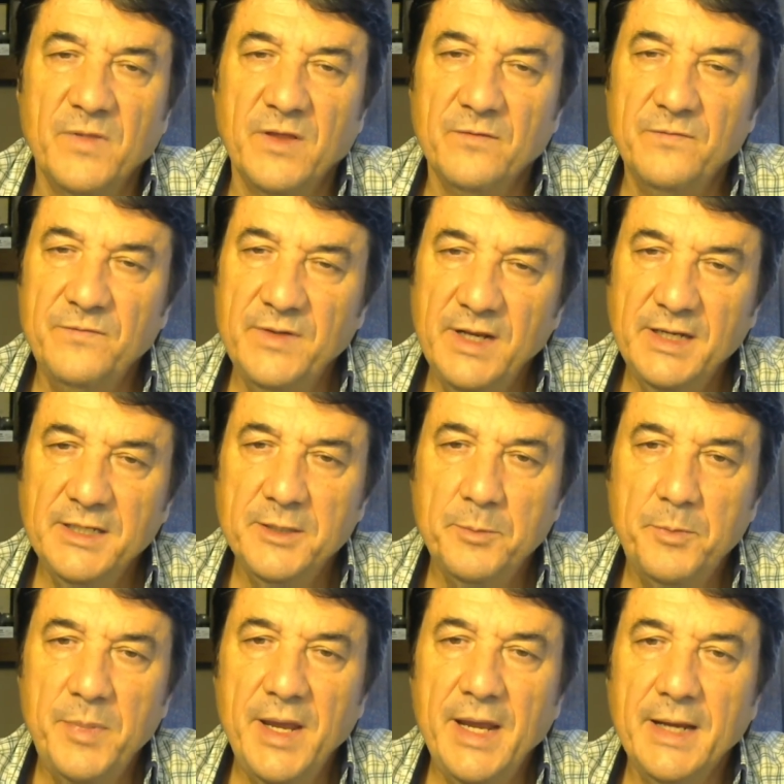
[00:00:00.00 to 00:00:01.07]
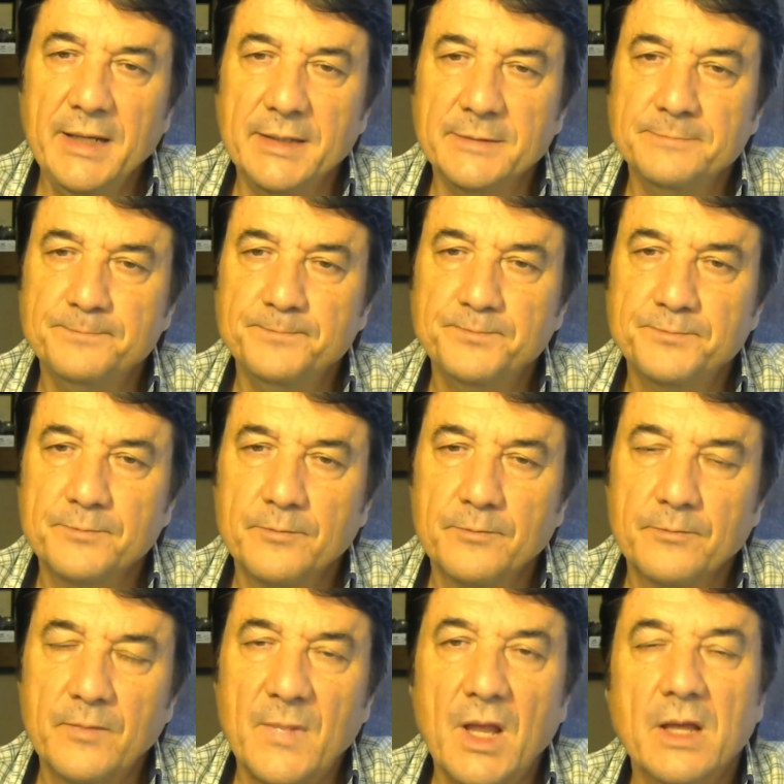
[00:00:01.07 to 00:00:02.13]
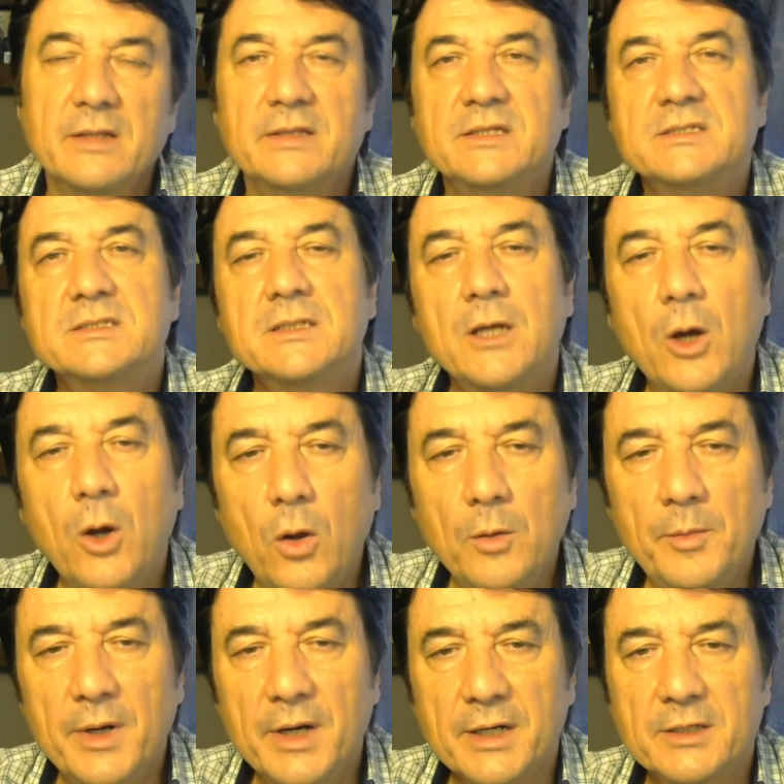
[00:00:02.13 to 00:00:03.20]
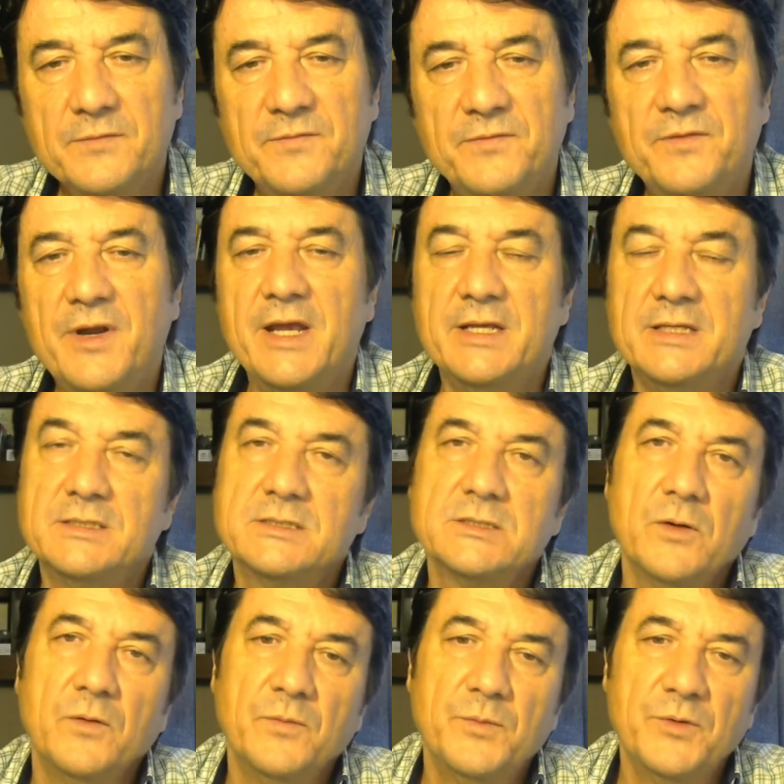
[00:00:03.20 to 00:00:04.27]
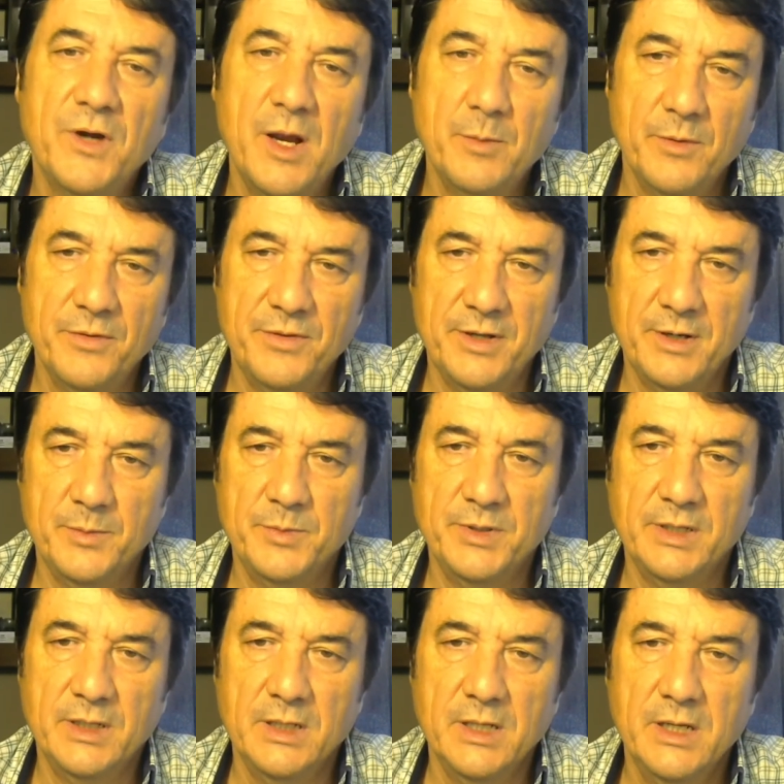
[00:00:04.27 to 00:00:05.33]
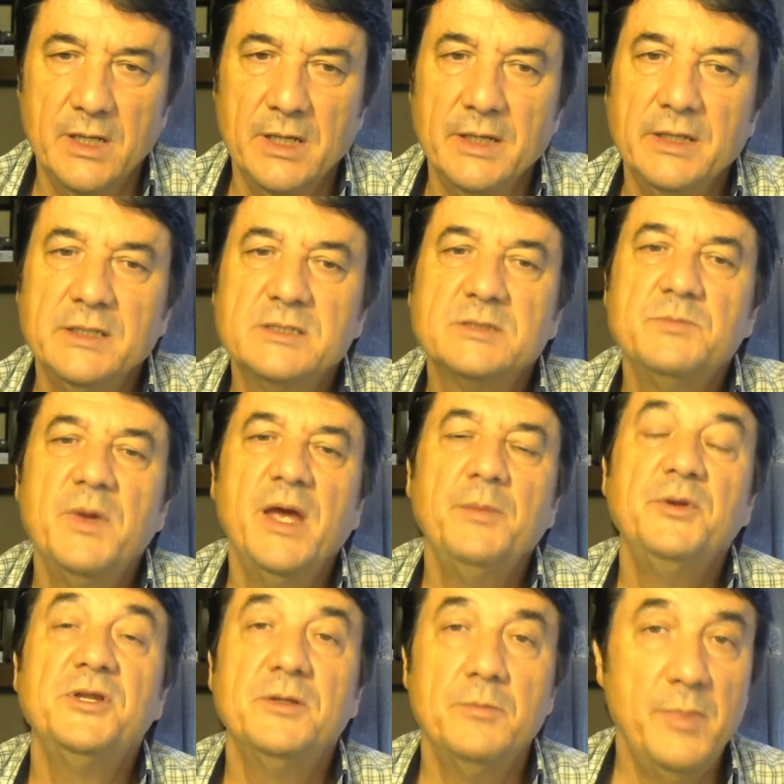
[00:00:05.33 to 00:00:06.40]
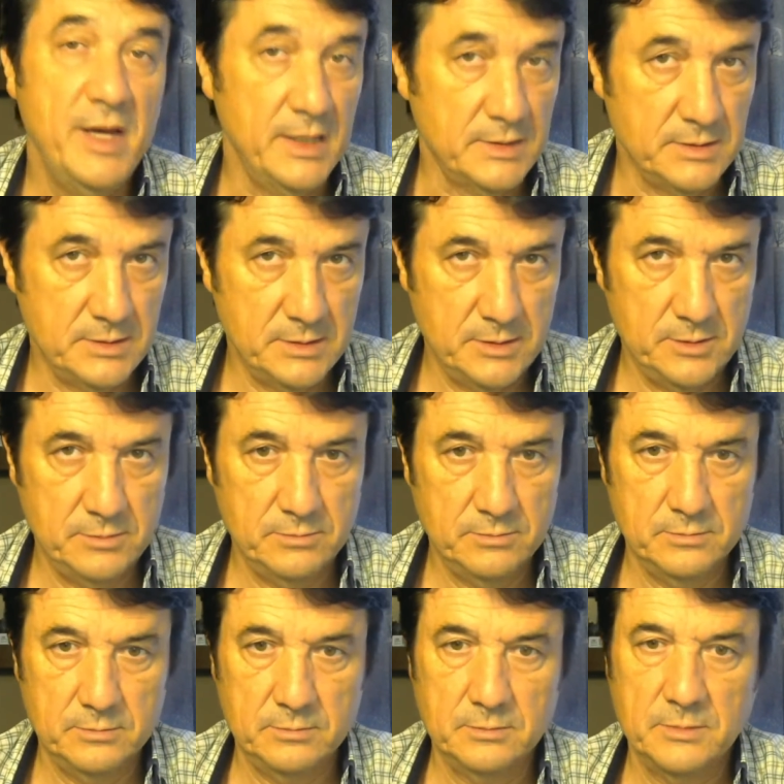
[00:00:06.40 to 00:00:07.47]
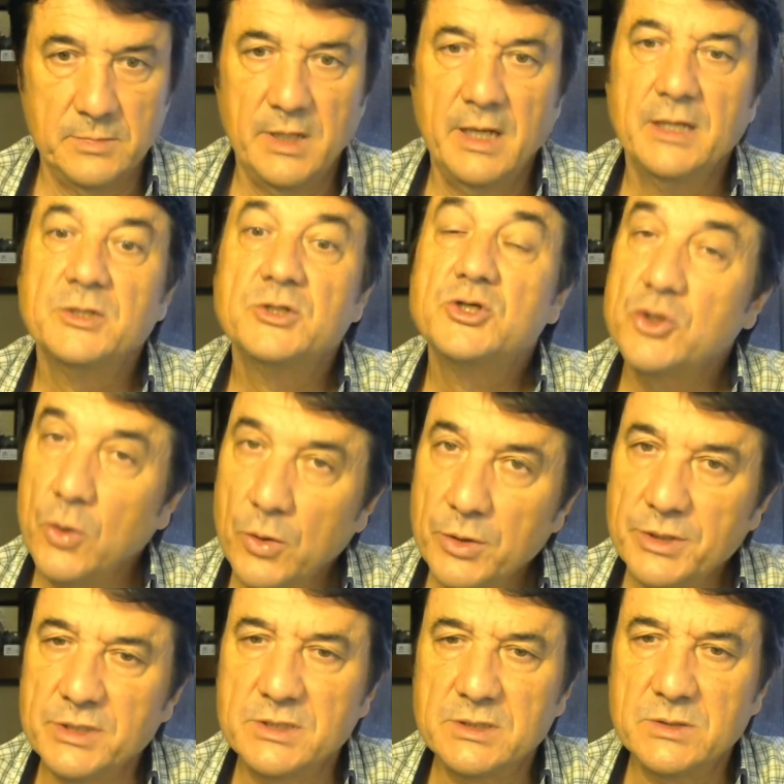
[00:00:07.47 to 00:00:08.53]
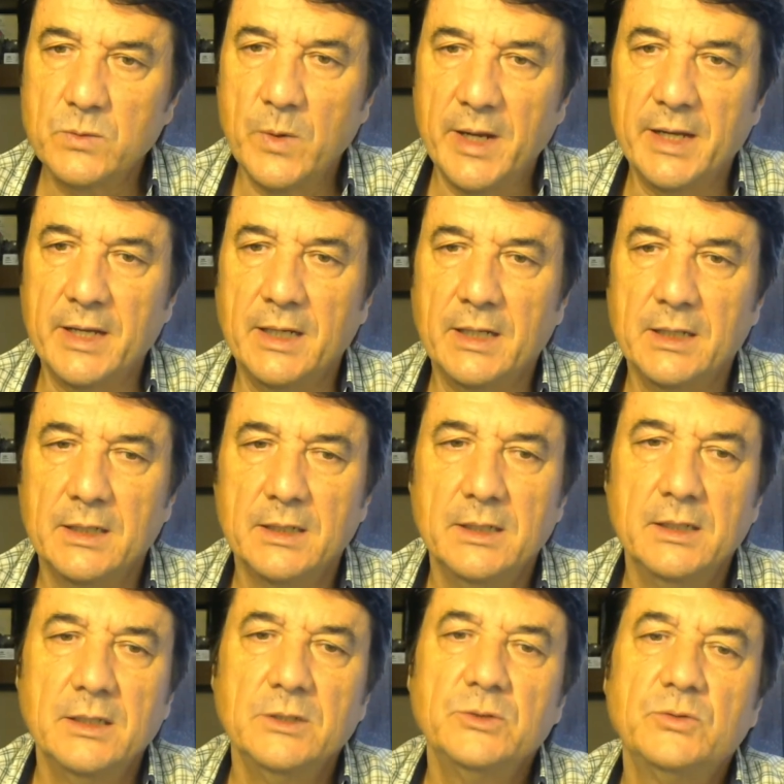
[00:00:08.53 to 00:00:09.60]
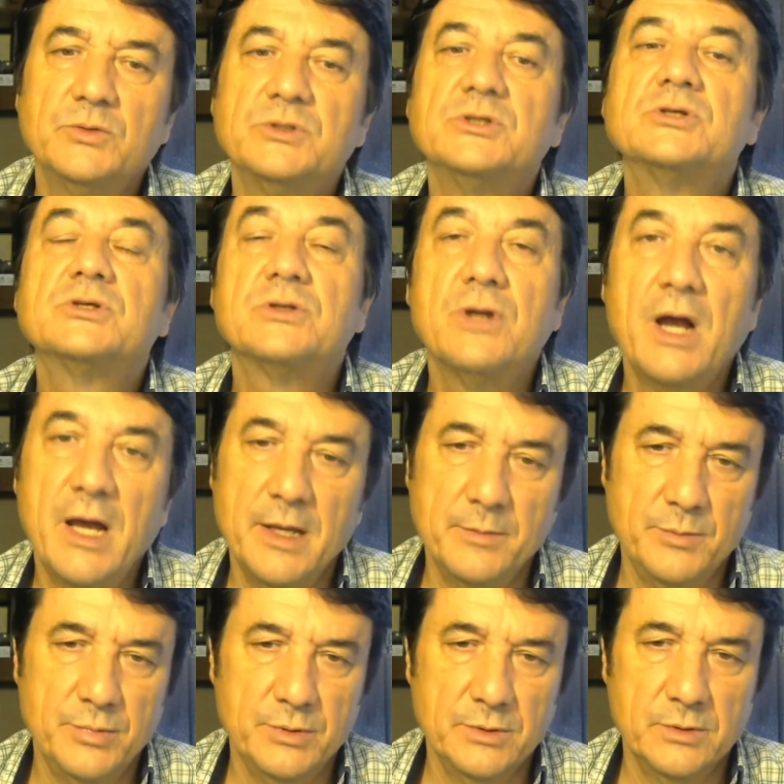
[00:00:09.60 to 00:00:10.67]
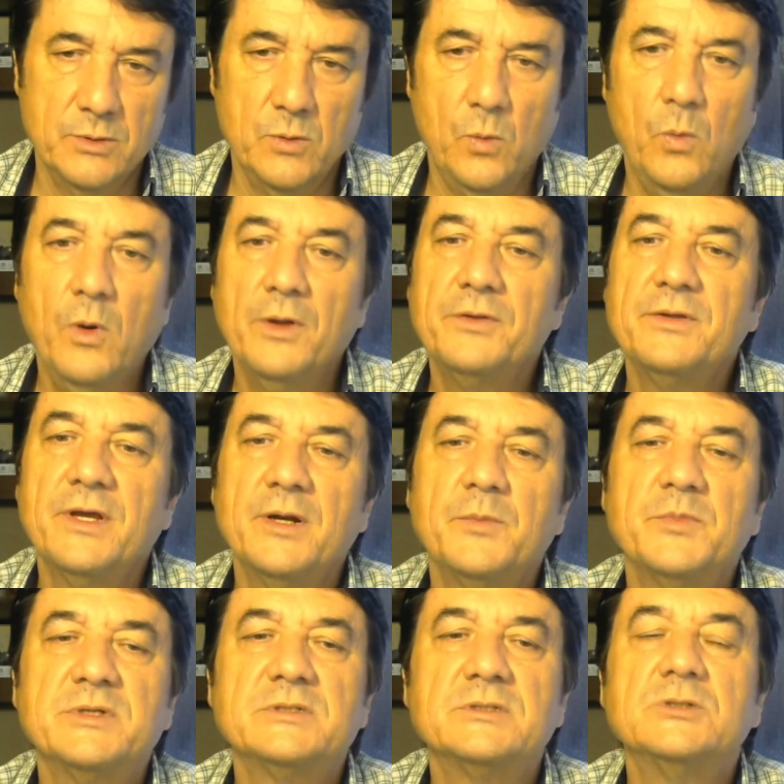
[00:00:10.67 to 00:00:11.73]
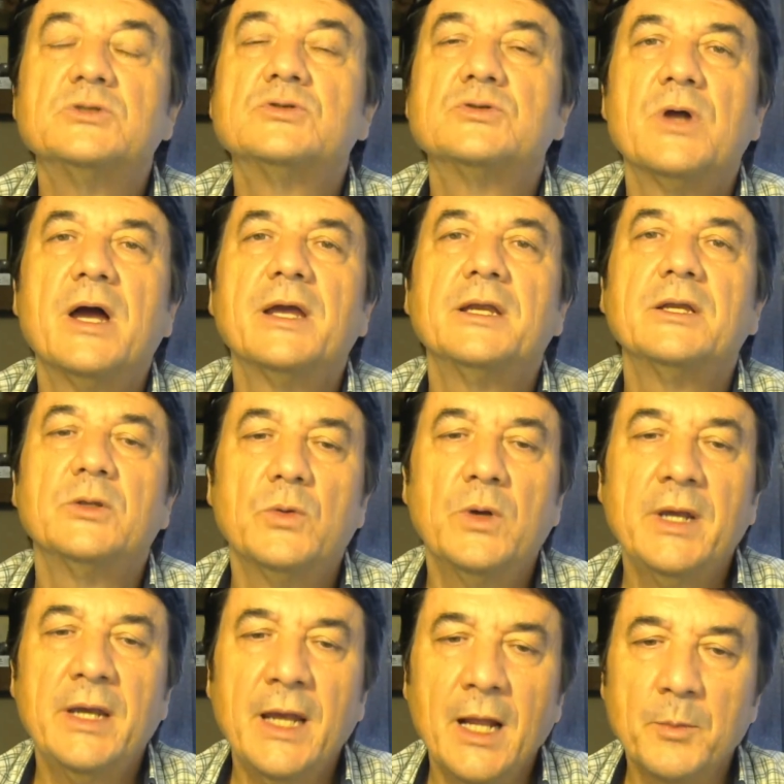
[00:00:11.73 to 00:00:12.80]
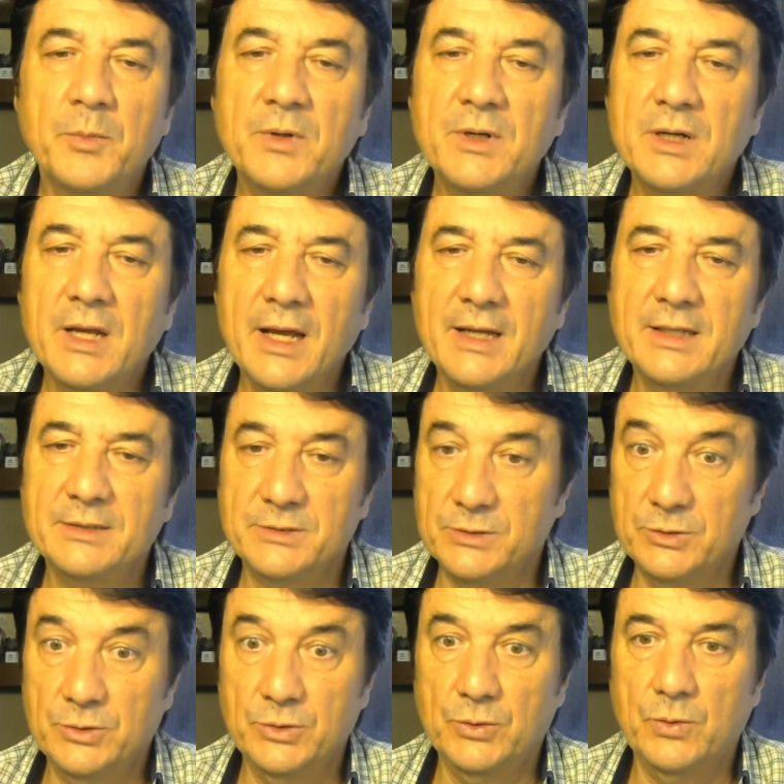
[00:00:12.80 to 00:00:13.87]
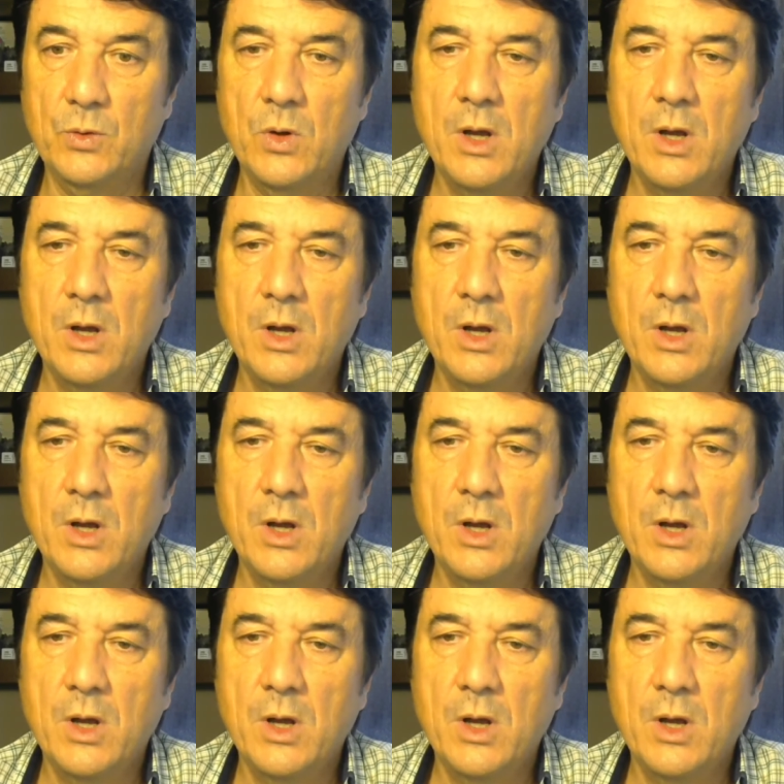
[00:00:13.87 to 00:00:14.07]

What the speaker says: Feeling the pain, this hallmark phrase of primal therapy, is maybe the best and shortest way to describe what therapist is trying to help client to do.